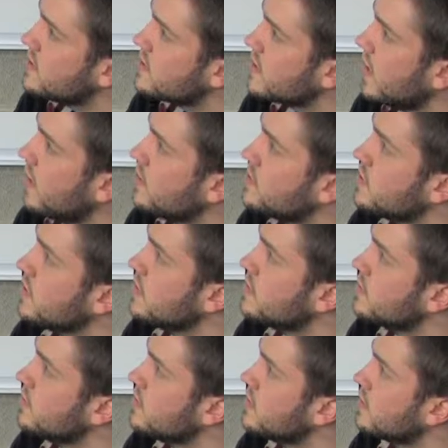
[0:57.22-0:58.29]
style sheet.
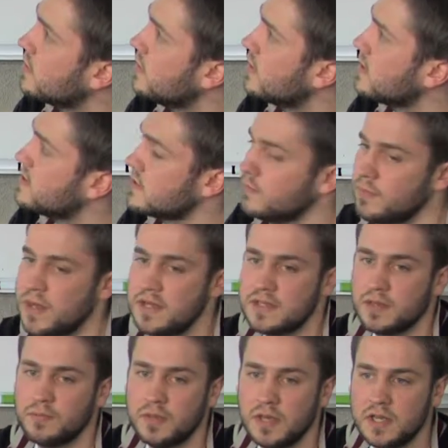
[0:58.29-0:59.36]
So we took a look at some
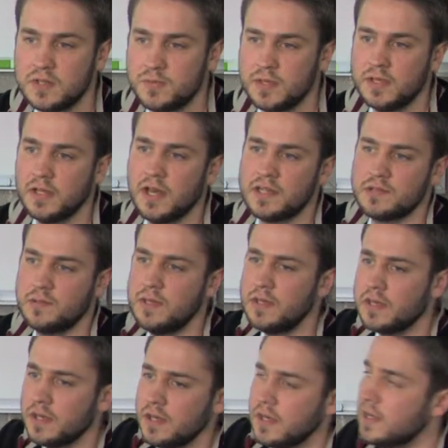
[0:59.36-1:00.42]
basic PHP last week,